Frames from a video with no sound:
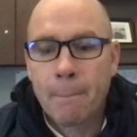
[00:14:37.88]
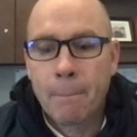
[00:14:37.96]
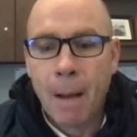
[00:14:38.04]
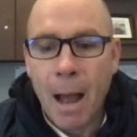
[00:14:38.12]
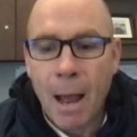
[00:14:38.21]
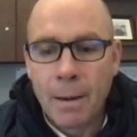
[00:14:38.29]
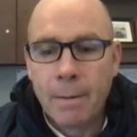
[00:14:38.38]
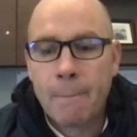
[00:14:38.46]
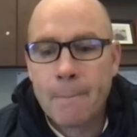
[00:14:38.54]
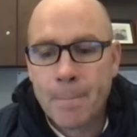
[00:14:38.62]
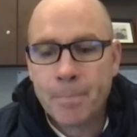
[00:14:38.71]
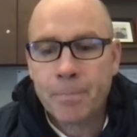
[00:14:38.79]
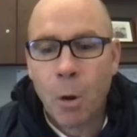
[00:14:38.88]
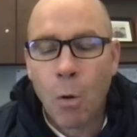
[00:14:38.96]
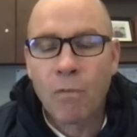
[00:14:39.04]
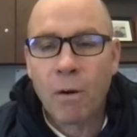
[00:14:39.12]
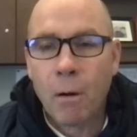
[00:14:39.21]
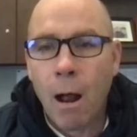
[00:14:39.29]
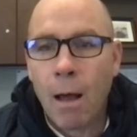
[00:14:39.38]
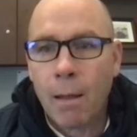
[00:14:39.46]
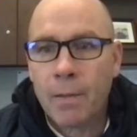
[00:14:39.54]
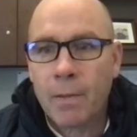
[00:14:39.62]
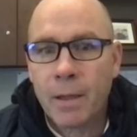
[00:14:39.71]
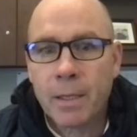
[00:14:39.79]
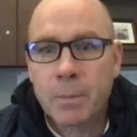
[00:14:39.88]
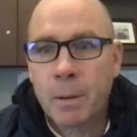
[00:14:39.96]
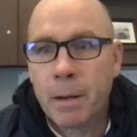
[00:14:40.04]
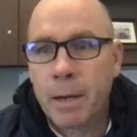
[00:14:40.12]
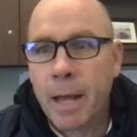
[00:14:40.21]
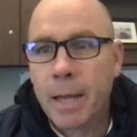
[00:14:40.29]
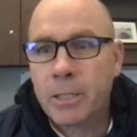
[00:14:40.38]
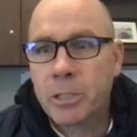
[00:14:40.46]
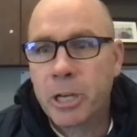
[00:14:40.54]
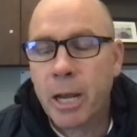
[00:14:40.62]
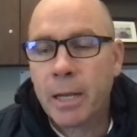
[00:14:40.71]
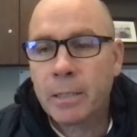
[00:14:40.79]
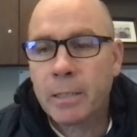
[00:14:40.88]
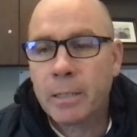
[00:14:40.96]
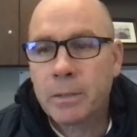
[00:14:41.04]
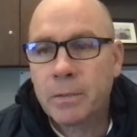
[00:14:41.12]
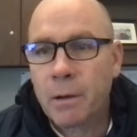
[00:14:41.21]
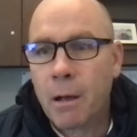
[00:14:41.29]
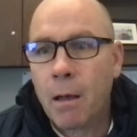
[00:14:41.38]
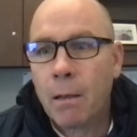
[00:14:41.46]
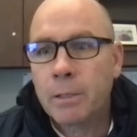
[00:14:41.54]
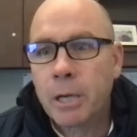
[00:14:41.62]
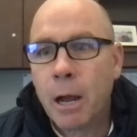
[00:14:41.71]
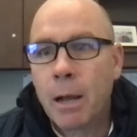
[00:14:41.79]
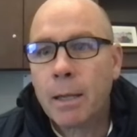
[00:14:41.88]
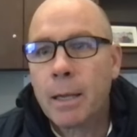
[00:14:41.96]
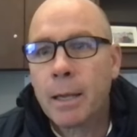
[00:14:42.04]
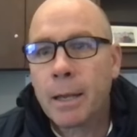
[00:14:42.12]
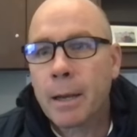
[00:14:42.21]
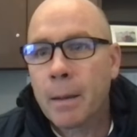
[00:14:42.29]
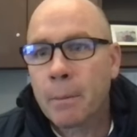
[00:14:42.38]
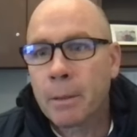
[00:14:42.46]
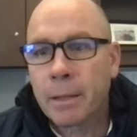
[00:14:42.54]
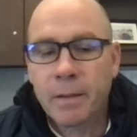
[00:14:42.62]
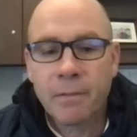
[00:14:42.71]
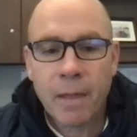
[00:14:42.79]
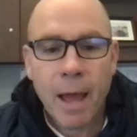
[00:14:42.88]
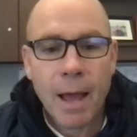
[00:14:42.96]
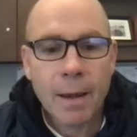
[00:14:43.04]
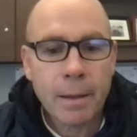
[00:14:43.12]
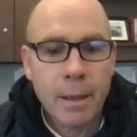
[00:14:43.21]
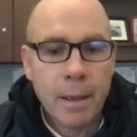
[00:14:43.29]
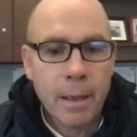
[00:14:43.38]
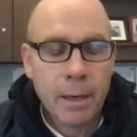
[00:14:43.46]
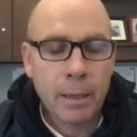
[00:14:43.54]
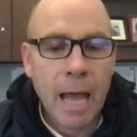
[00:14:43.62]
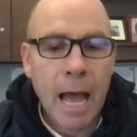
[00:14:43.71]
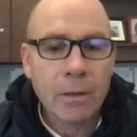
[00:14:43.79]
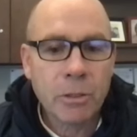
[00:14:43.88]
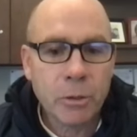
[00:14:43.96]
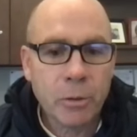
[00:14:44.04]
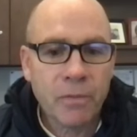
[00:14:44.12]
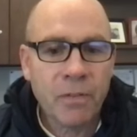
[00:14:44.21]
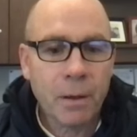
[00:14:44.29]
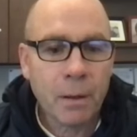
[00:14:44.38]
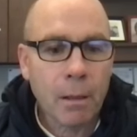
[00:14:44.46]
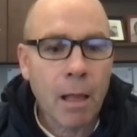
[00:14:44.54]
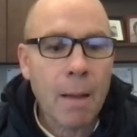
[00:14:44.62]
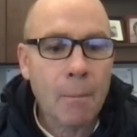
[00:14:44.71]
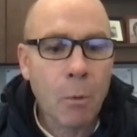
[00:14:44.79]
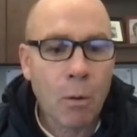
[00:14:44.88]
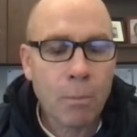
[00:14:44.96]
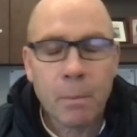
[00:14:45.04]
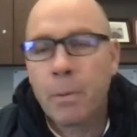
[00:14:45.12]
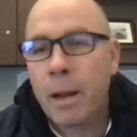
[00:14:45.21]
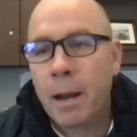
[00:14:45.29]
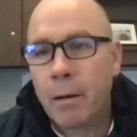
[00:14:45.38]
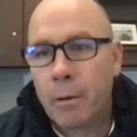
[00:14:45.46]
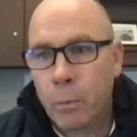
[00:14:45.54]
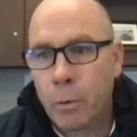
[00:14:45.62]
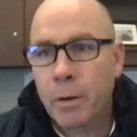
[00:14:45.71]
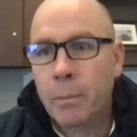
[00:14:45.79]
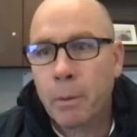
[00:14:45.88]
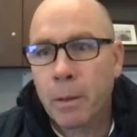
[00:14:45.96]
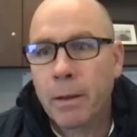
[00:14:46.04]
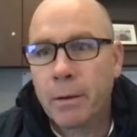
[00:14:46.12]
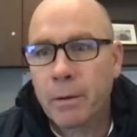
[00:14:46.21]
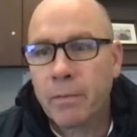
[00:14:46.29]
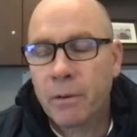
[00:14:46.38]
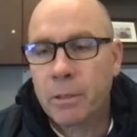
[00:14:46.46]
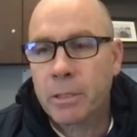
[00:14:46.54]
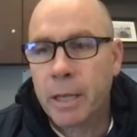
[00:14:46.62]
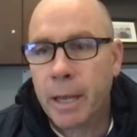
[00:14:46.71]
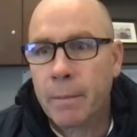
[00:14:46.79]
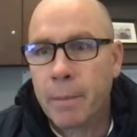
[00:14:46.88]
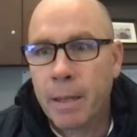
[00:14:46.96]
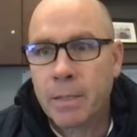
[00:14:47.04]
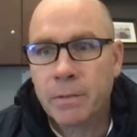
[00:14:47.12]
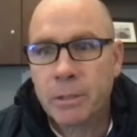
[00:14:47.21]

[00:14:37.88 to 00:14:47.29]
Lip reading: but overall, I think it's been a nice change for college hockey. And I believe that it allows you to feel a lot more prepared when you're playing your first game. That's for